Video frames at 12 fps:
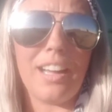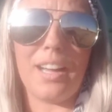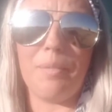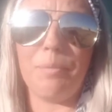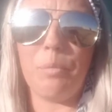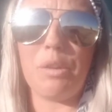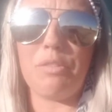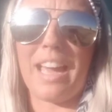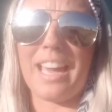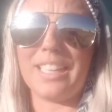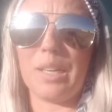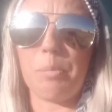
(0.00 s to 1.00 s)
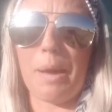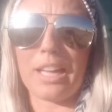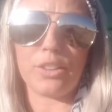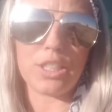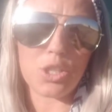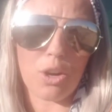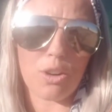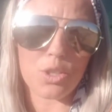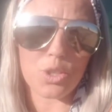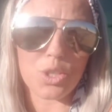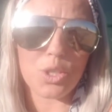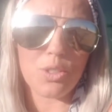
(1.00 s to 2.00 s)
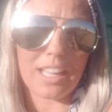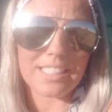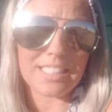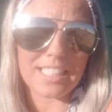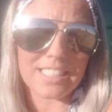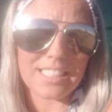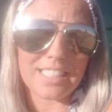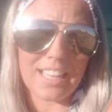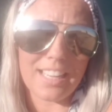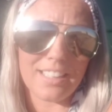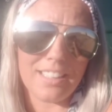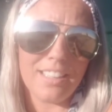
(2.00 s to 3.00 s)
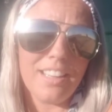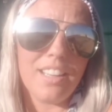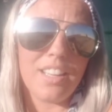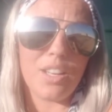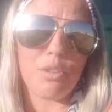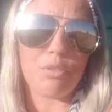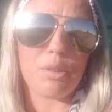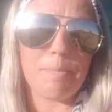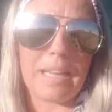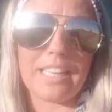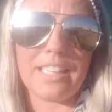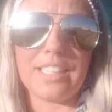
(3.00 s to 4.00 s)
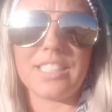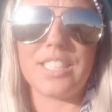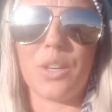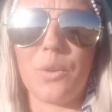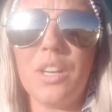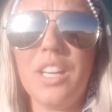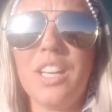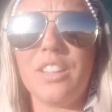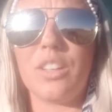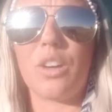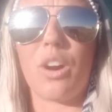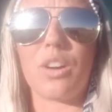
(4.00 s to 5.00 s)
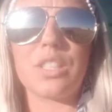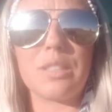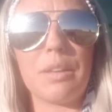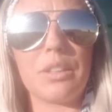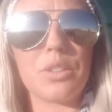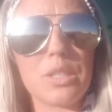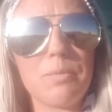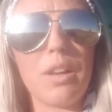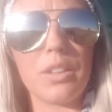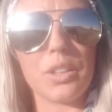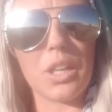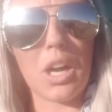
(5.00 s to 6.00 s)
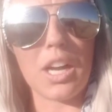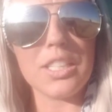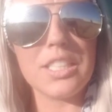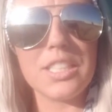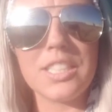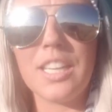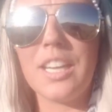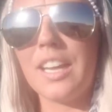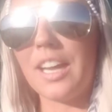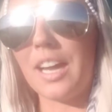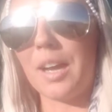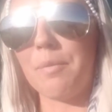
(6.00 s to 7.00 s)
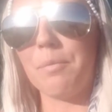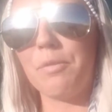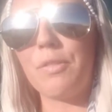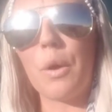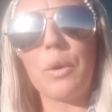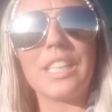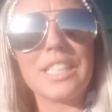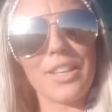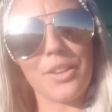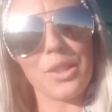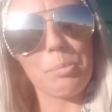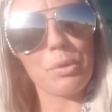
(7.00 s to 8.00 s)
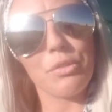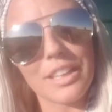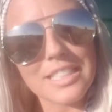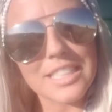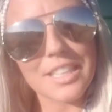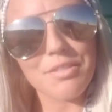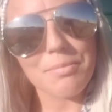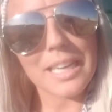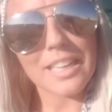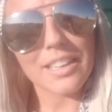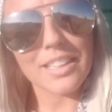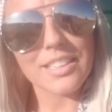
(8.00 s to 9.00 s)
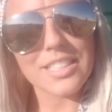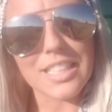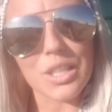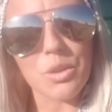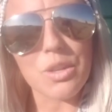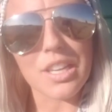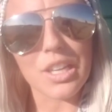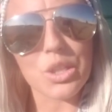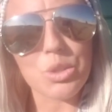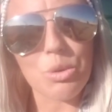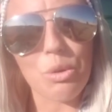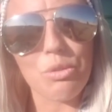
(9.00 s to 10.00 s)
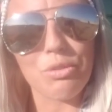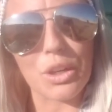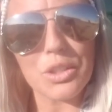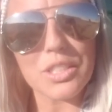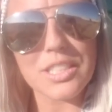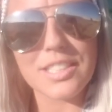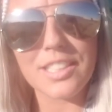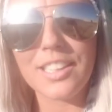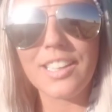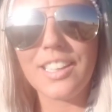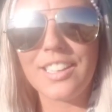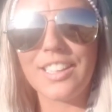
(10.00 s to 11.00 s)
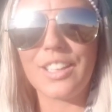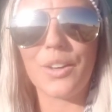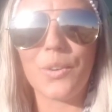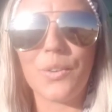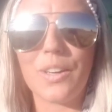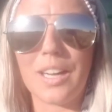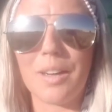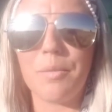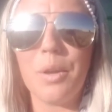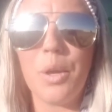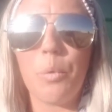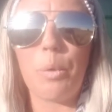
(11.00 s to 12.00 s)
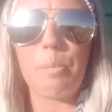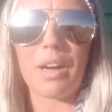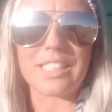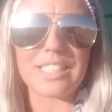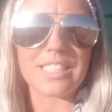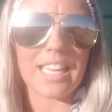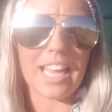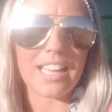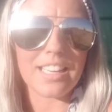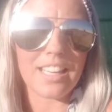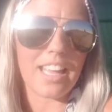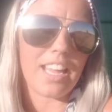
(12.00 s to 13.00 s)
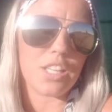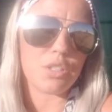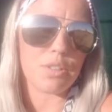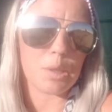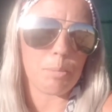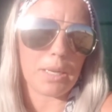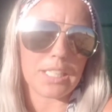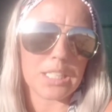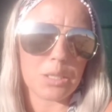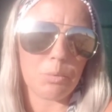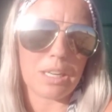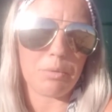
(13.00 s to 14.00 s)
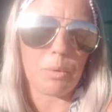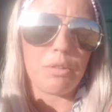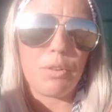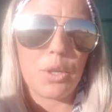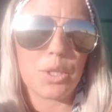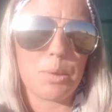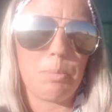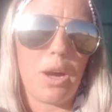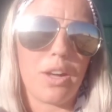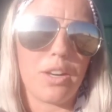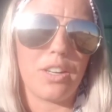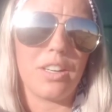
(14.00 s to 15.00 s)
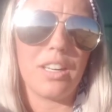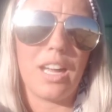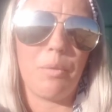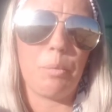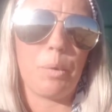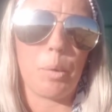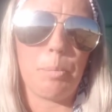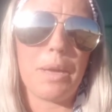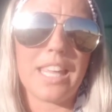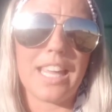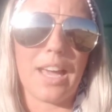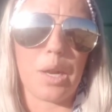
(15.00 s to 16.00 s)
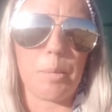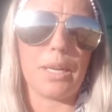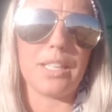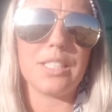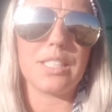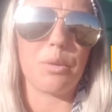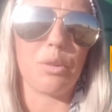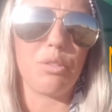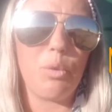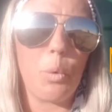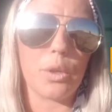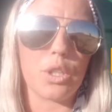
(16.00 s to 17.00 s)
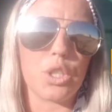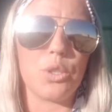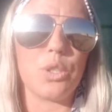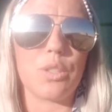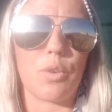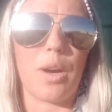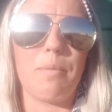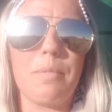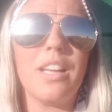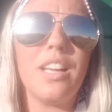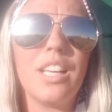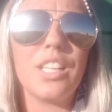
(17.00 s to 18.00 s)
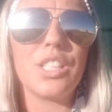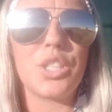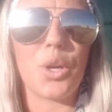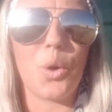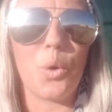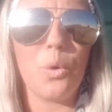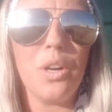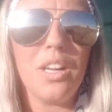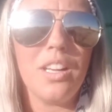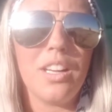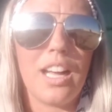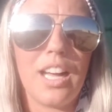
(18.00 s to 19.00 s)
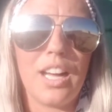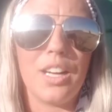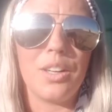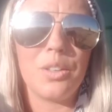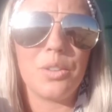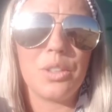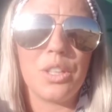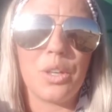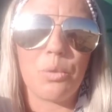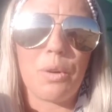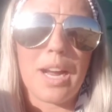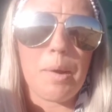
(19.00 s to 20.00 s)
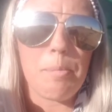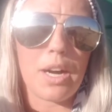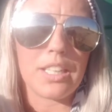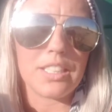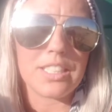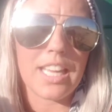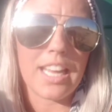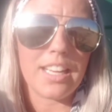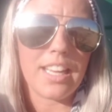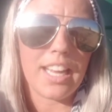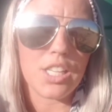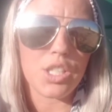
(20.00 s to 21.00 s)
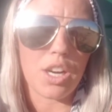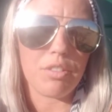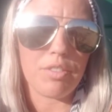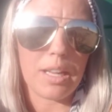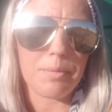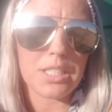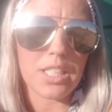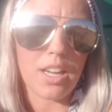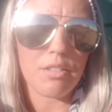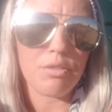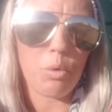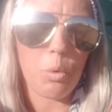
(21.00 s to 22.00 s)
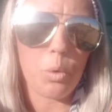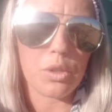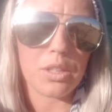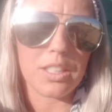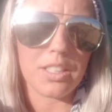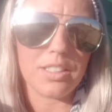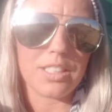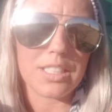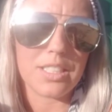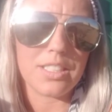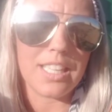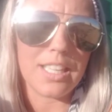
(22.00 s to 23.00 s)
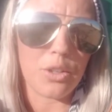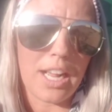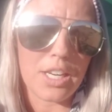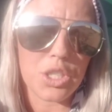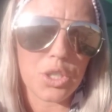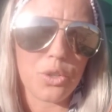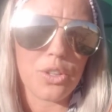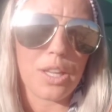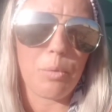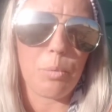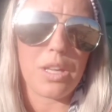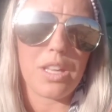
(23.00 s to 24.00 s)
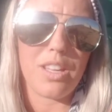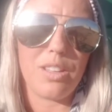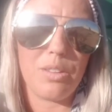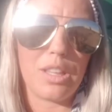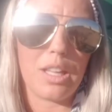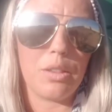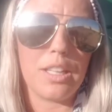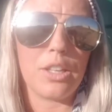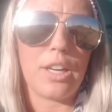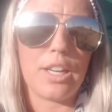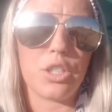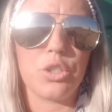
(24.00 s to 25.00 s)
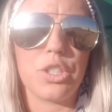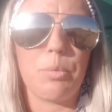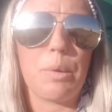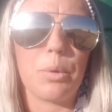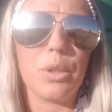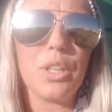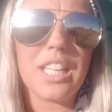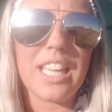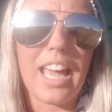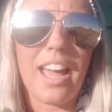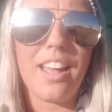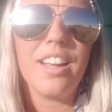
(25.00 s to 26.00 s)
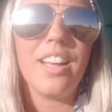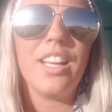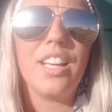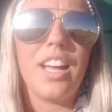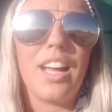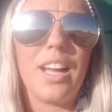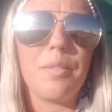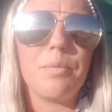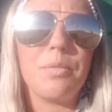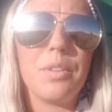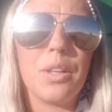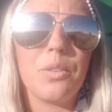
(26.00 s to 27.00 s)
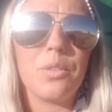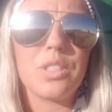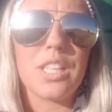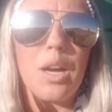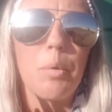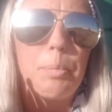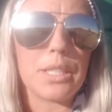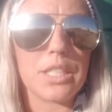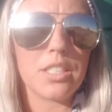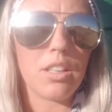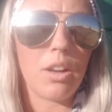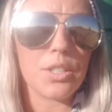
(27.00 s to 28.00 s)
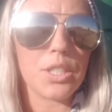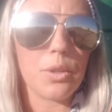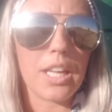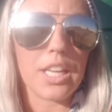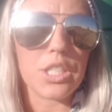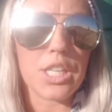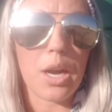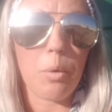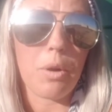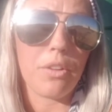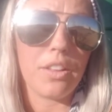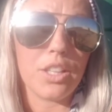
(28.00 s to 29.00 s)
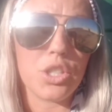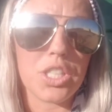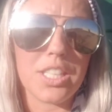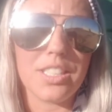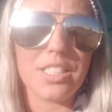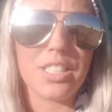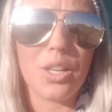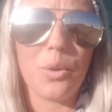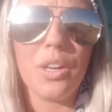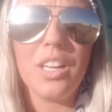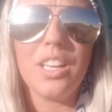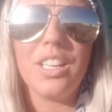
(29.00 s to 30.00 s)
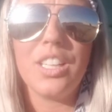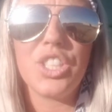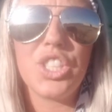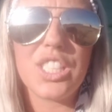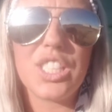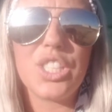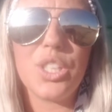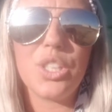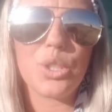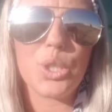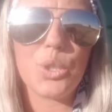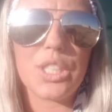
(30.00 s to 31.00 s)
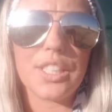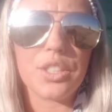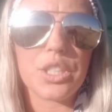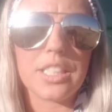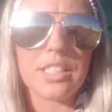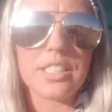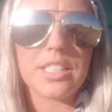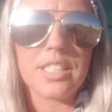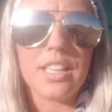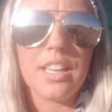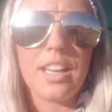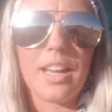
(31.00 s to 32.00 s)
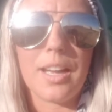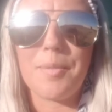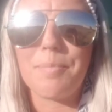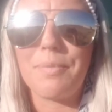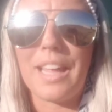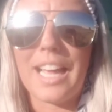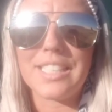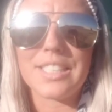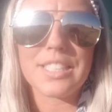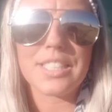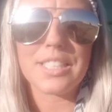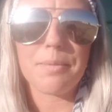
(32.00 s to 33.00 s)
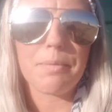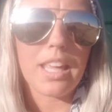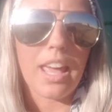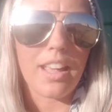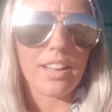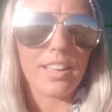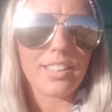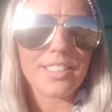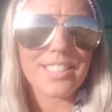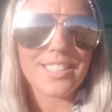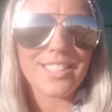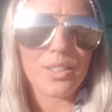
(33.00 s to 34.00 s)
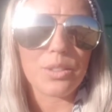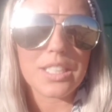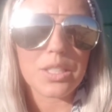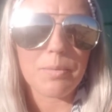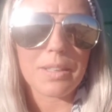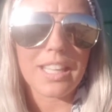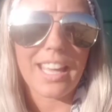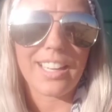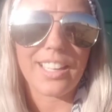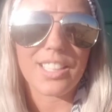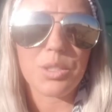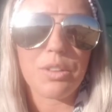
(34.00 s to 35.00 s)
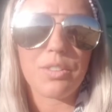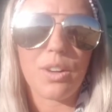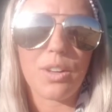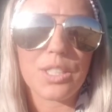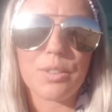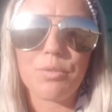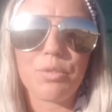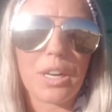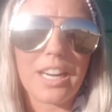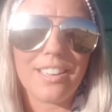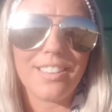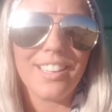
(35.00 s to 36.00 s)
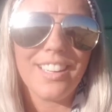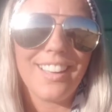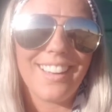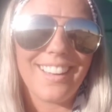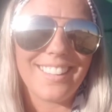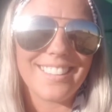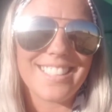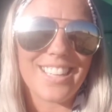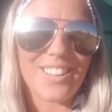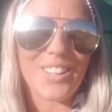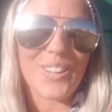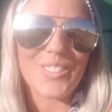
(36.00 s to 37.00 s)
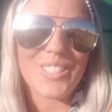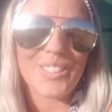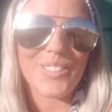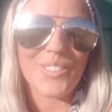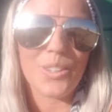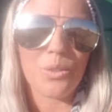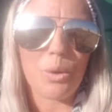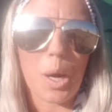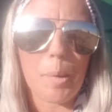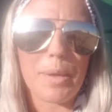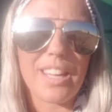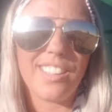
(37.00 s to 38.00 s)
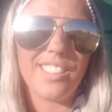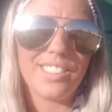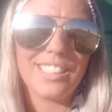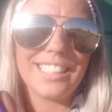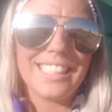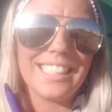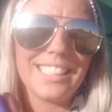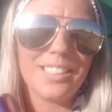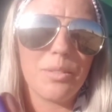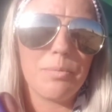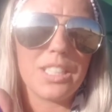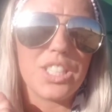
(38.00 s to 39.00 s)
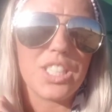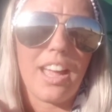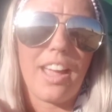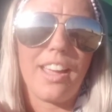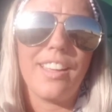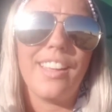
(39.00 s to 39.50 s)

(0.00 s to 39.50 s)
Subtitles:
We've added a battery charger to that since then, you know, for maintenance. So there are some other smaller costs. Focus on the preventive maintenance that you can control first. You know, we bought a scan gauge for the bus whenever we first bought her. When we were picking out a bus, there were 4 to choose from. So, you know, Ryan bought a scan gauge off of Amazon for the international the internationals that we were looking at, you know, to help us also gauge how well the engine is. So just do your due diligence. Ask some mechanics, you know, diesel mechanics. We have an awesome friend that's our go-to, Robbie. Miss you, guy.